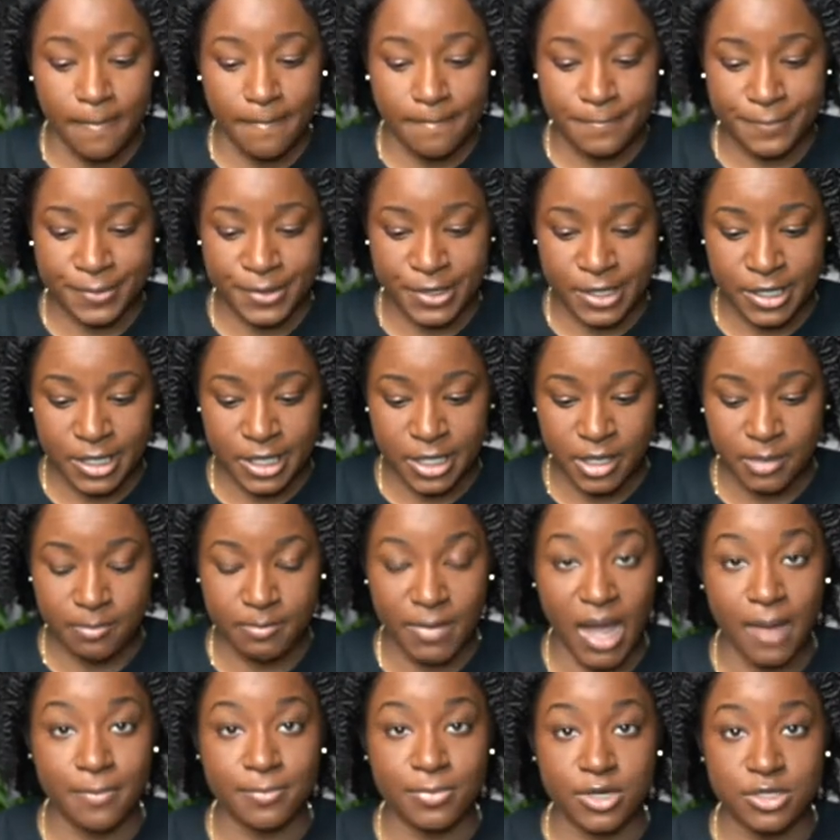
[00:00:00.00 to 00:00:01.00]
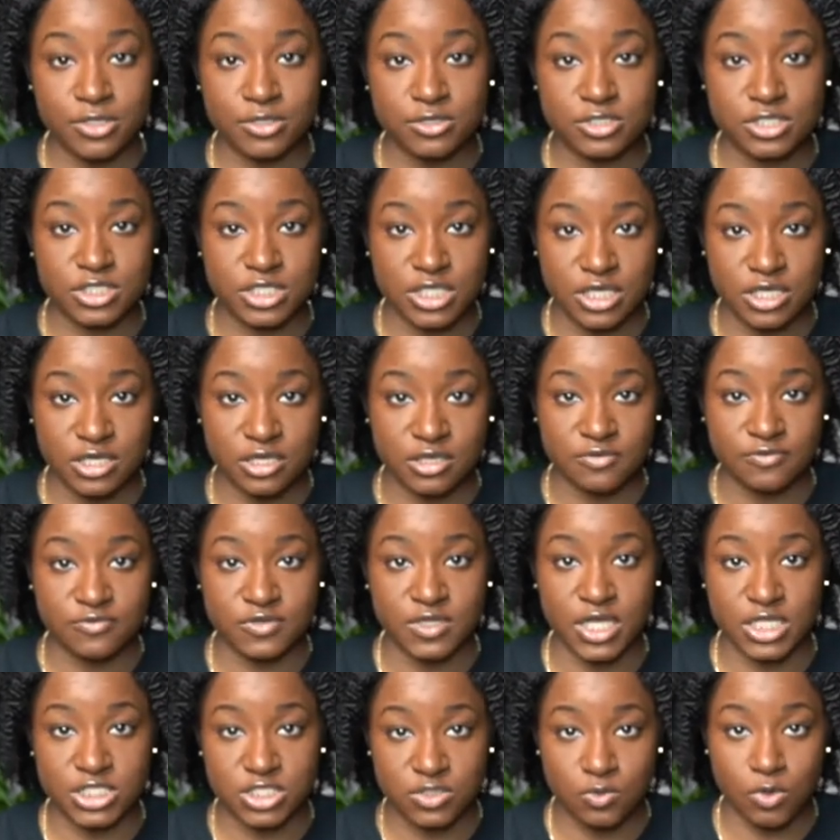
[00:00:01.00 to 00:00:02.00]
But my brother's gift
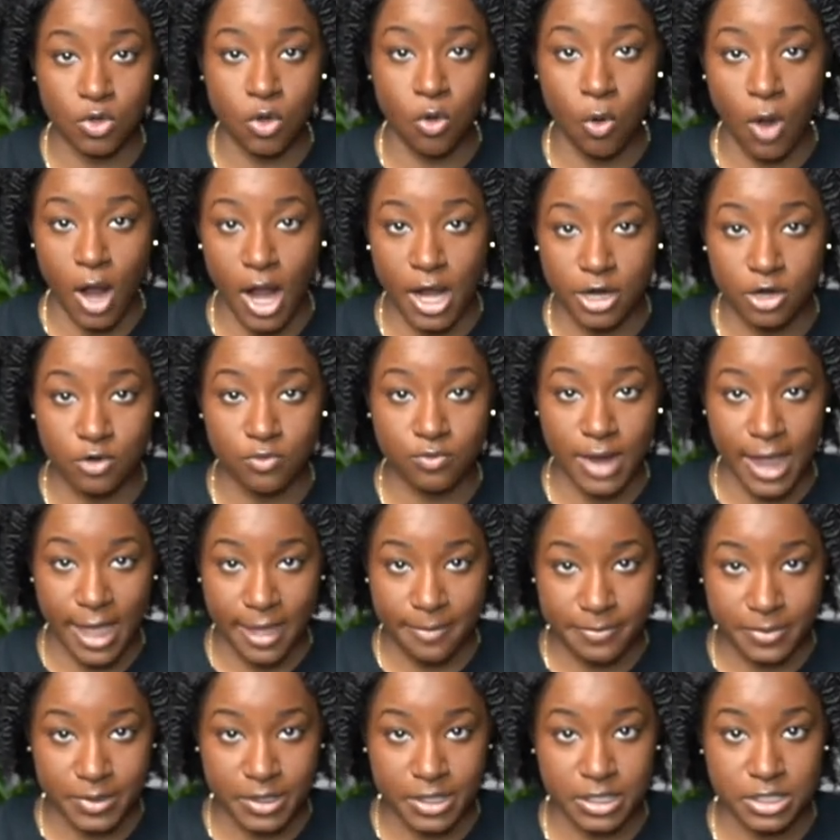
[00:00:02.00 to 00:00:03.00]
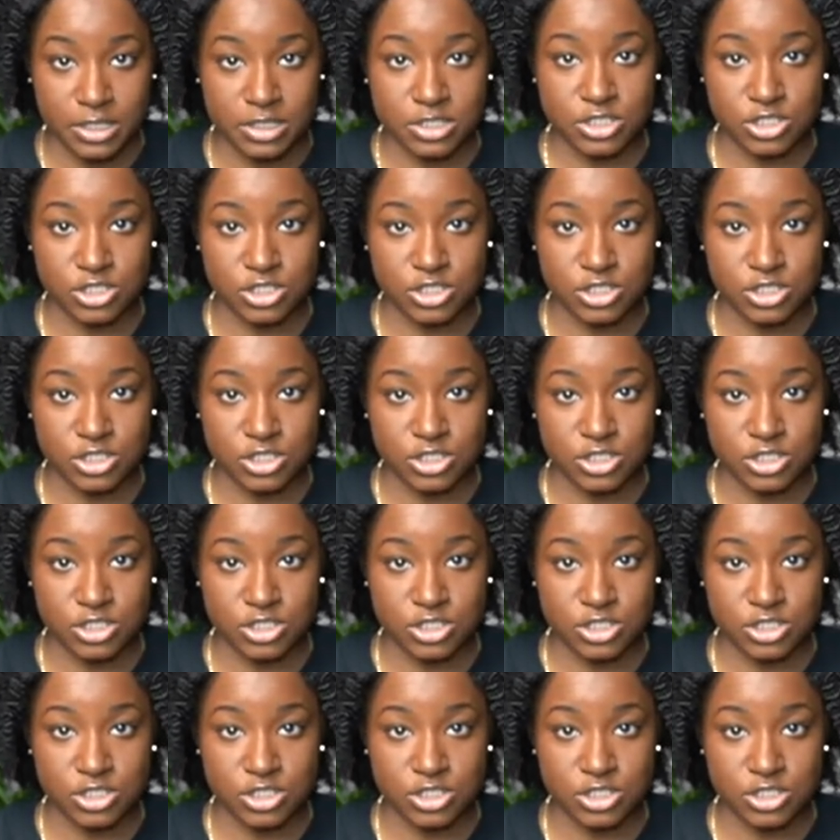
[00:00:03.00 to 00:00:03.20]
doesn't require wrapping,